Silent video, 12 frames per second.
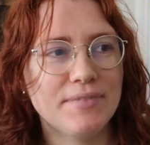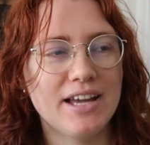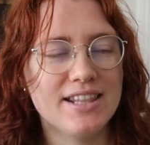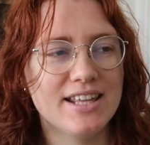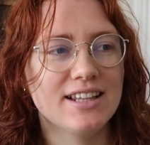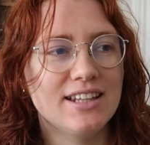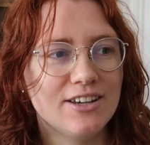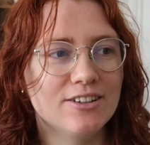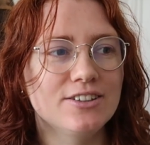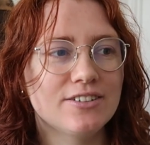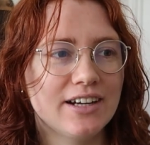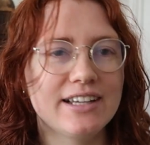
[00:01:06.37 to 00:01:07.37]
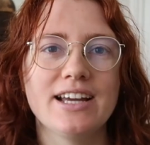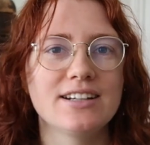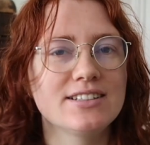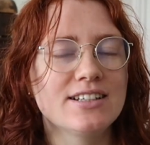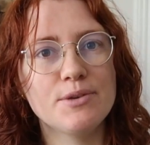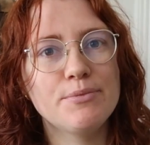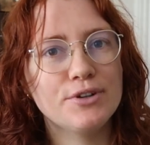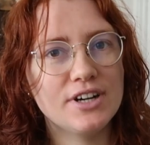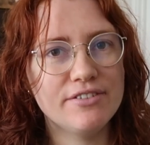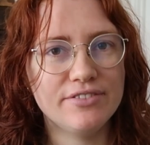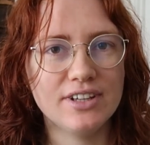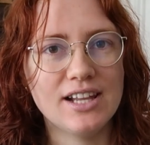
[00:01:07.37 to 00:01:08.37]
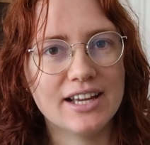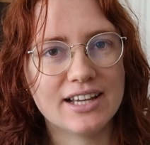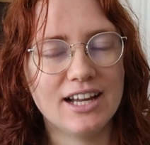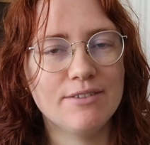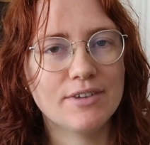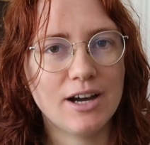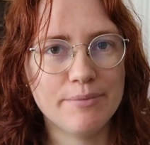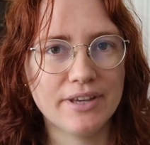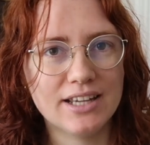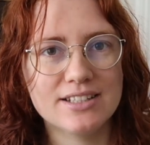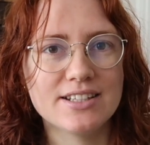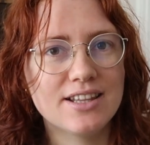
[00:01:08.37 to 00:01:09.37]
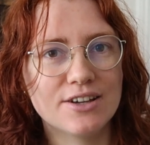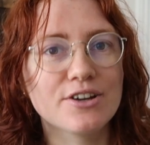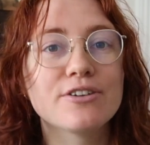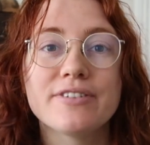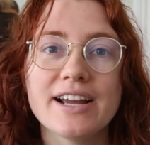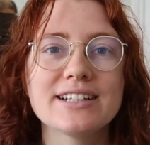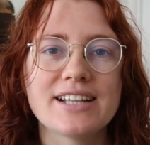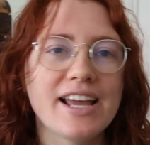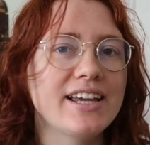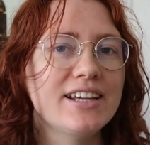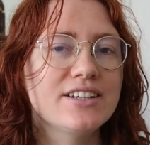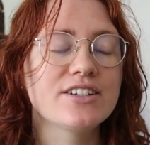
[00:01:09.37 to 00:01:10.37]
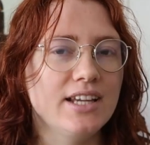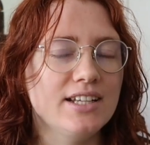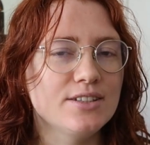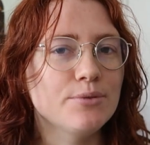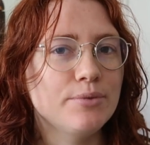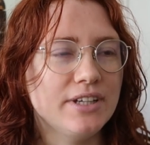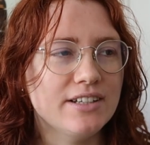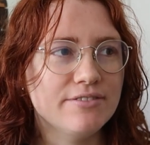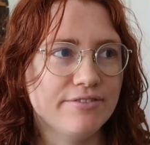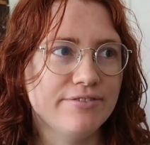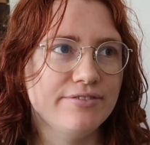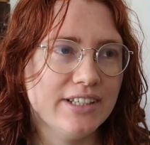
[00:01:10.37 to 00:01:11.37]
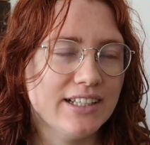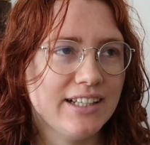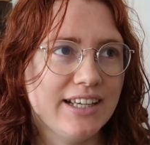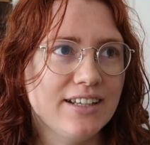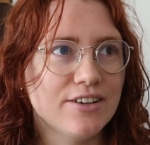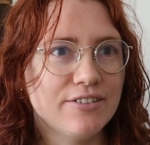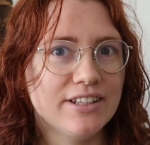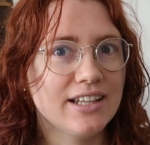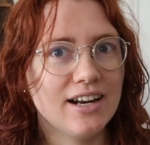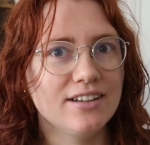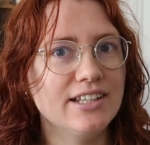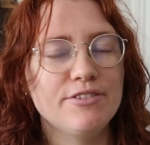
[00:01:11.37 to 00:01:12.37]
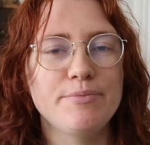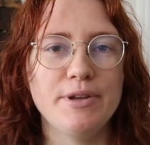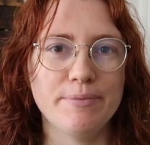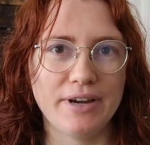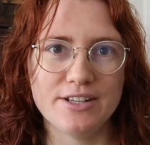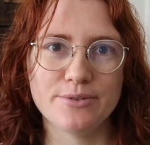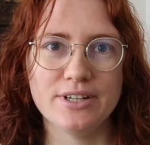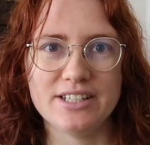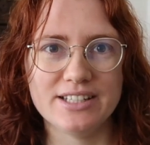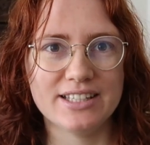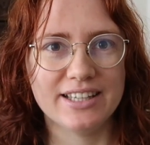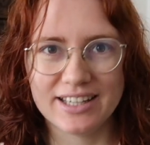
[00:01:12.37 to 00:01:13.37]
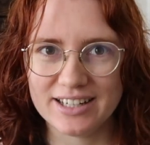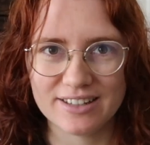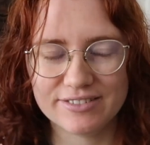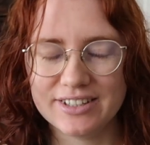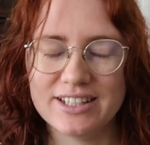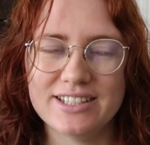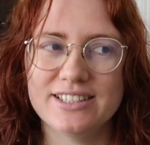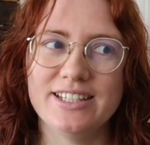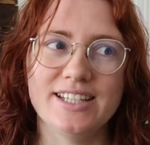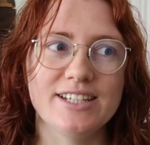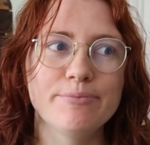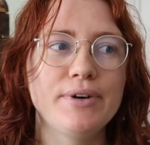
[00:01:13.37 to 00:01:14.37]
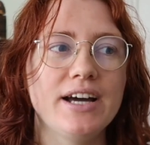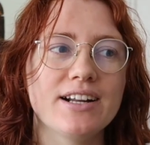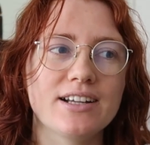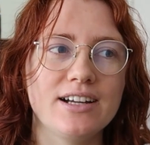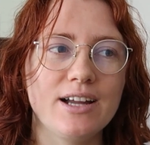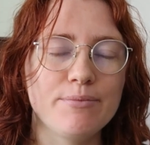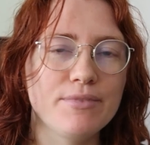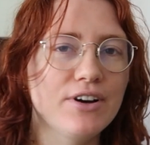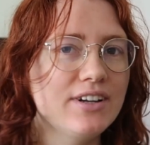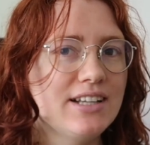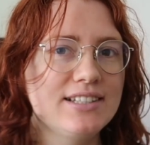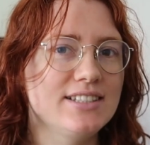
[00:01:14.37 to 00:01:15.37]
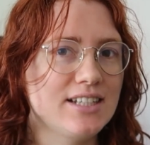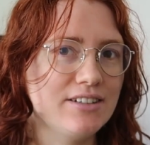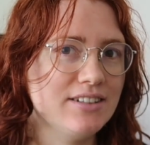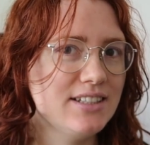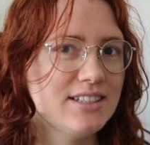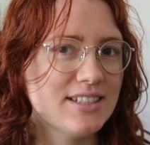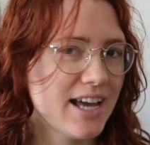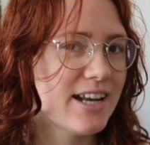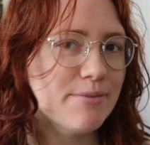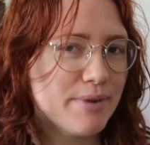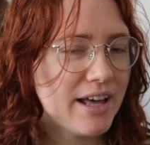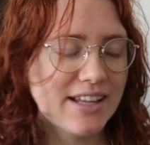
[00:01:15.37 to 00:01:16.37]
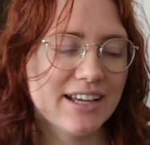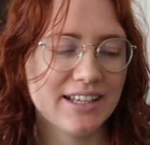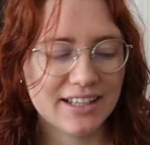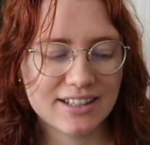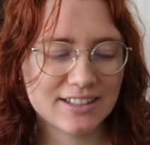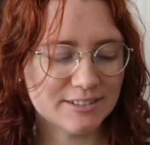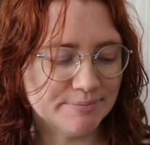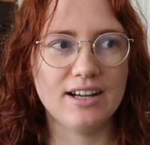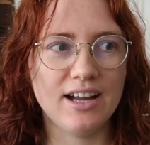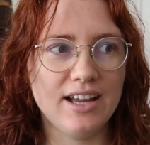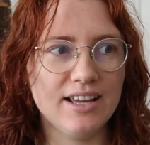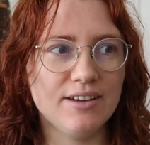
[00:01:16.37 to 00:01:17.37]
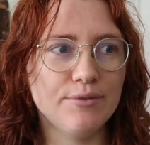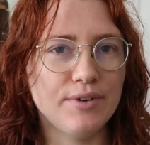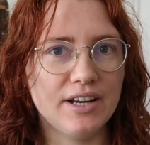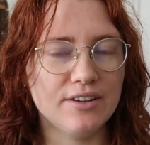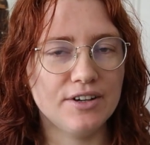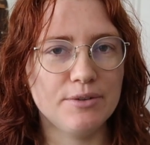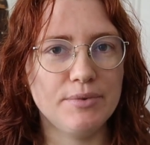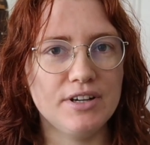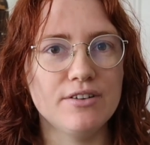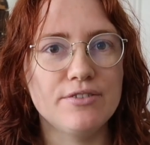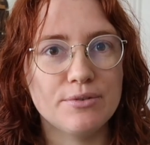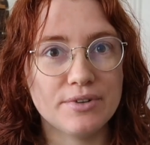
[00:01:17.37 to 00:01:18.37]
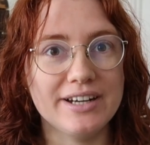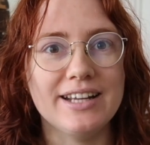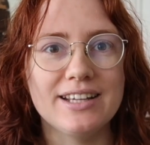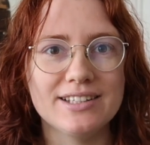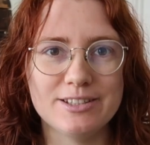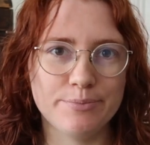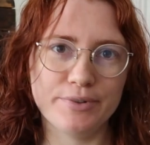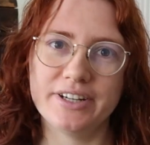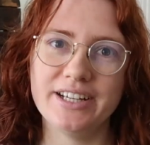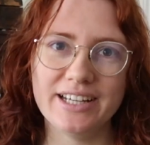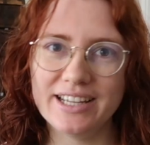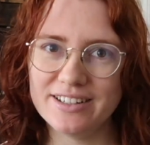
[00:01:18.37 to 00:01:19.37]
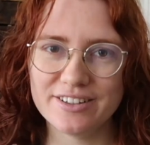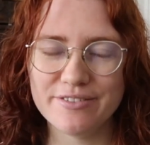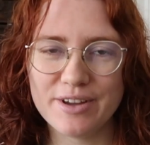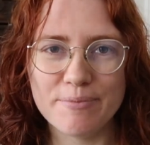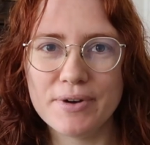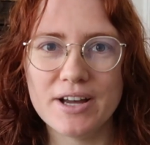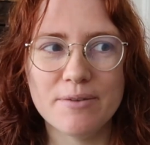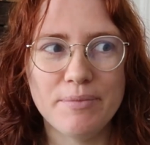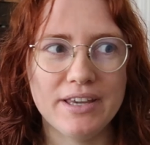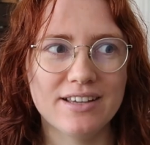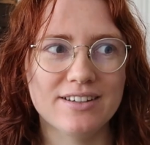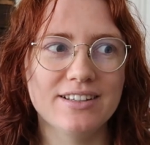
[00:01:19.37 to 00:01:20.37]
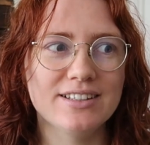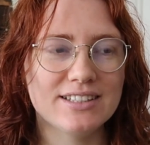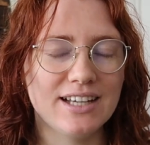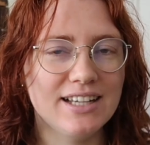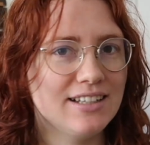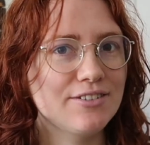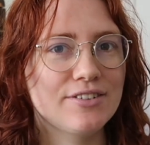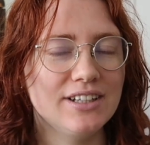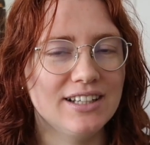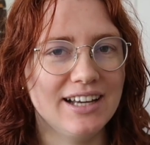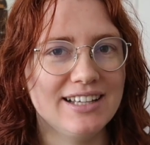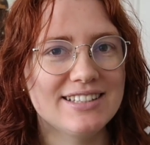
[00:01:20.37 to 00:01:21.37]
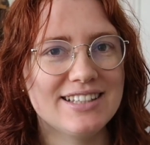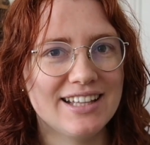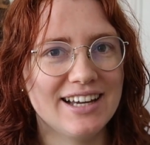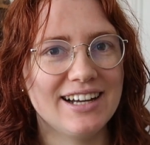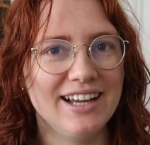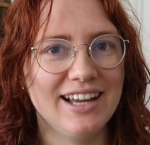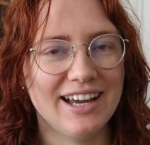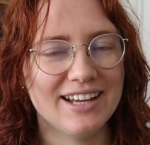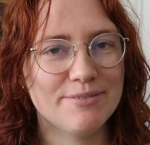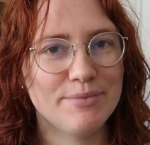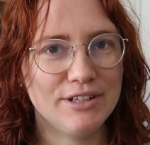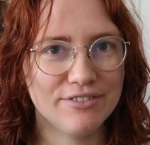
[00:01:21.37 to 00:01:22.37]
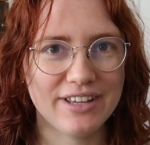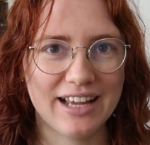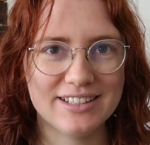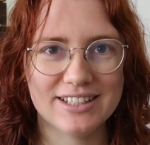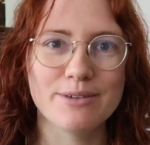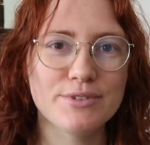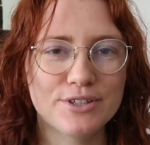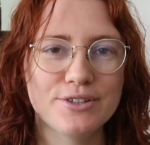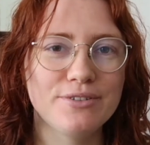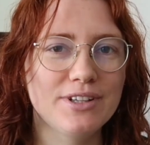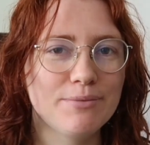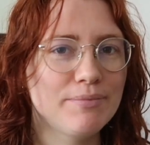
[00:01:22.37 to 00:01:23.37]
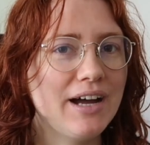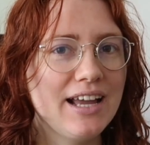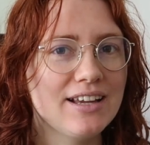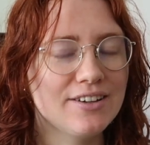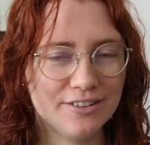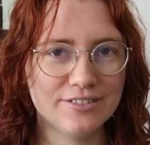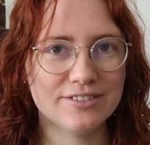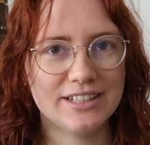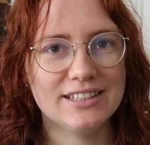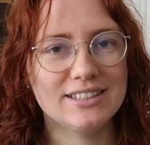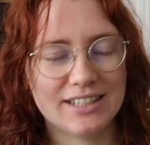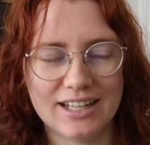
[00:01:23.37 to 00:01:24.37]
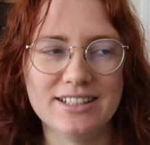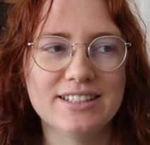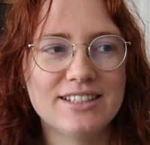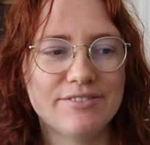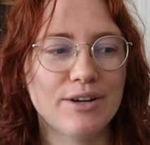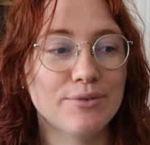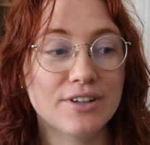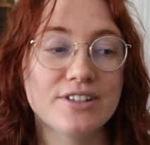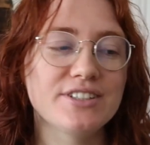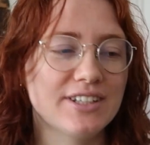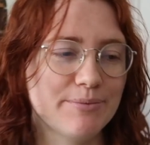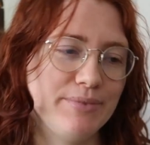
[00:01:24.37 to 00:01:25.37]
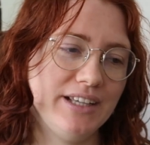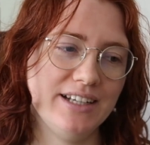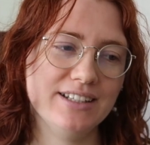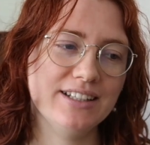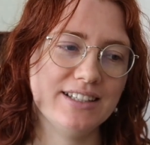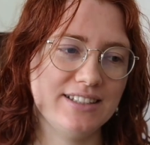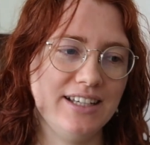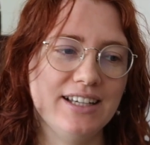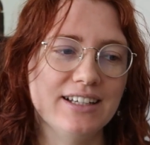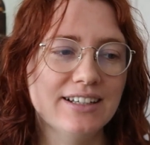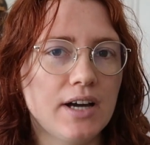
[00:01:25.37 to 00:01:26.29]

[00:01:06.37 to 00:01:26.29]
I think the older I get, the more I feel like I'm coming into the correct age. It is a weird feeling knowing that I'll never be in my 20s again after this year, but I'm not necessarily sad about that either. I went on a bit of a reading spree in November because I did realize that I had a bit of catching up to do with my Goodreads challenge if I wanted to complete it this year.